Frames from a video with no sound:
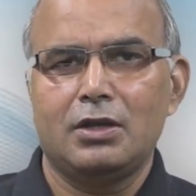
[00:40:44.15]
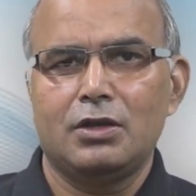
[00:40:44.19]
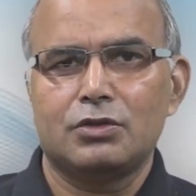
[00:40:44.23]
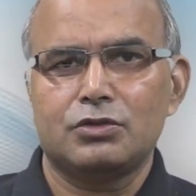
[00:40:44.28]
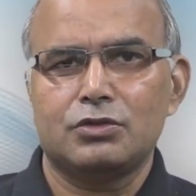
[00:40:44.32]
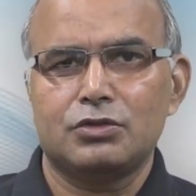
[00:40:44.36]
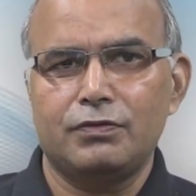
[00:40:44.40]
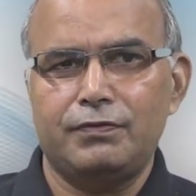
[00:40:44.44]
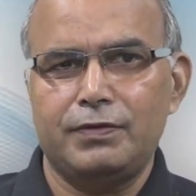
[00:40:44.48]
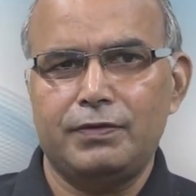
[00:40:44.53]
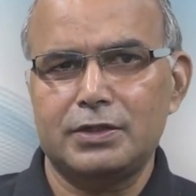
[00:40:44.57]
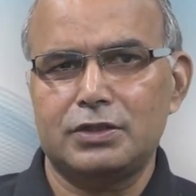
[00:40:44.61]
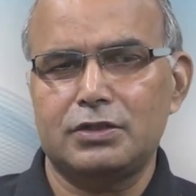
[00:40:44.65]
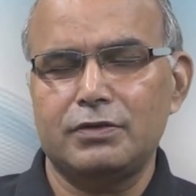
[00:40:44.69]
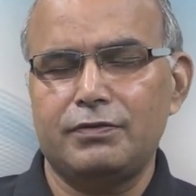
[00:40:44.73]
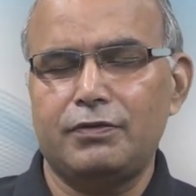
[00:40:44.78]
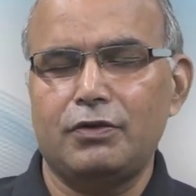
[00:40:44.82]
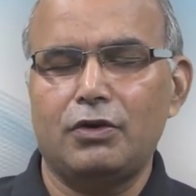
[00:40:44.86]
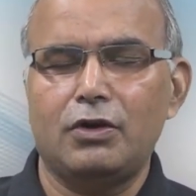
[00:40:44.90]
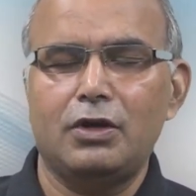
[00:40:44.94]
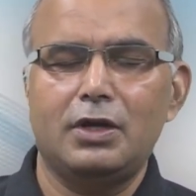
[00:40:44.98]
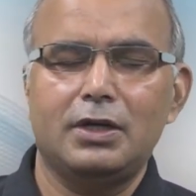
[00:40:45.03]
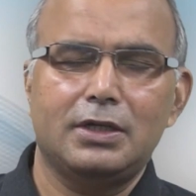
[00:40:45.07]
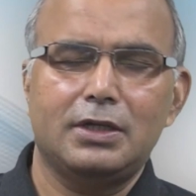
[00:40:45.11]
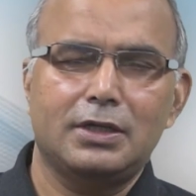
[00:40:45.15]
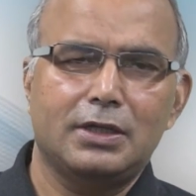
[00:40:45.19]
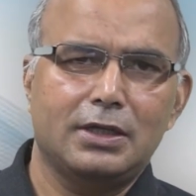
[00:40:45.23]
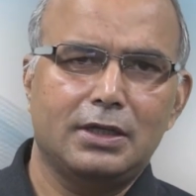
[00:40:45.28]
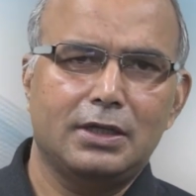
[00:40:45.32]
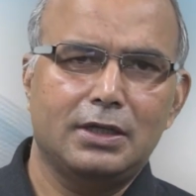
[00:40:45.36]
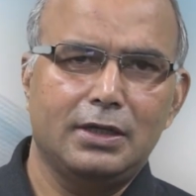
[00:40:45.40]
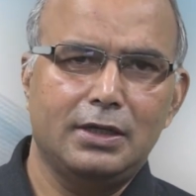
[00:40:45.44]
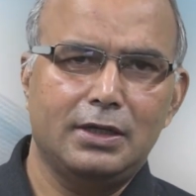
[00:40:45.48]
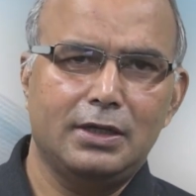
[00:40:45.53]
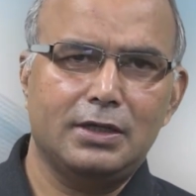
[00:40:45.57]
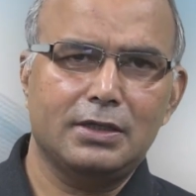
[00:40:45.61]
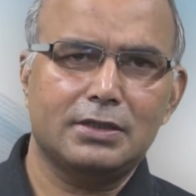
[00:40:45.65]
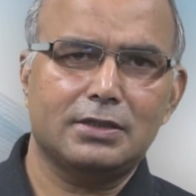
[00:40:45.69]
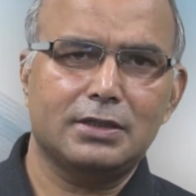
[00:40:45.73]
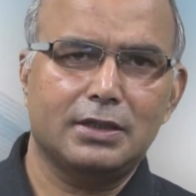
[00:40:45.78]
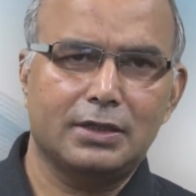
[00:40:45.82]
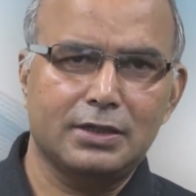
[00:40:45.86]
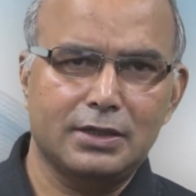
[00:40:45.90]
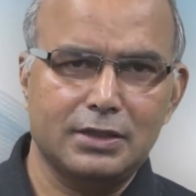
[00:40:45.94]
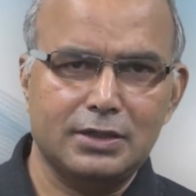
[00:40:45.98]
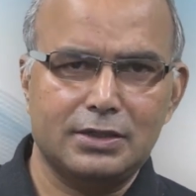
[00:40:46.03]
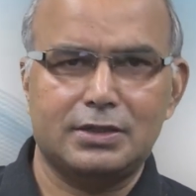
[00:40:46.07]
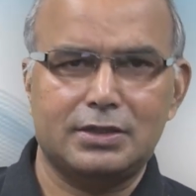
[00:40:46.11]
So first of all, let us
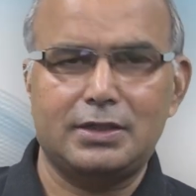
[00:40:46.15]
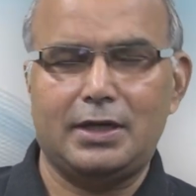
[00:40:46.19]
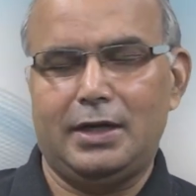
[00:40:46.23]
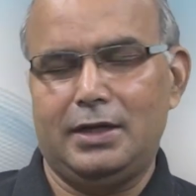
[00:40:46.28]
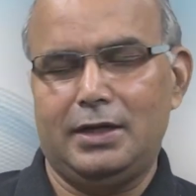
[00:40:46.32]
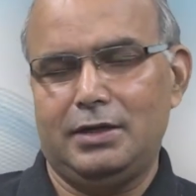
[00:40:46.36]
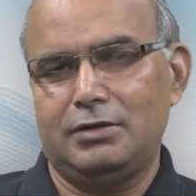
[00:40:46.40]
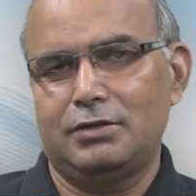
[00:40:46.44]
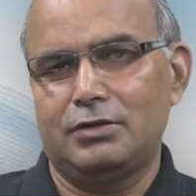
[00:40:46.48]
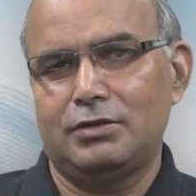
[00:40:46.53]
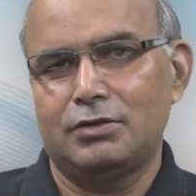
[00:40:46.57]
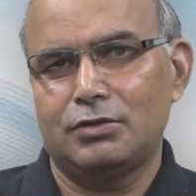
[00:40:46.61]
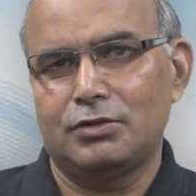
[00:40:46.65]
understand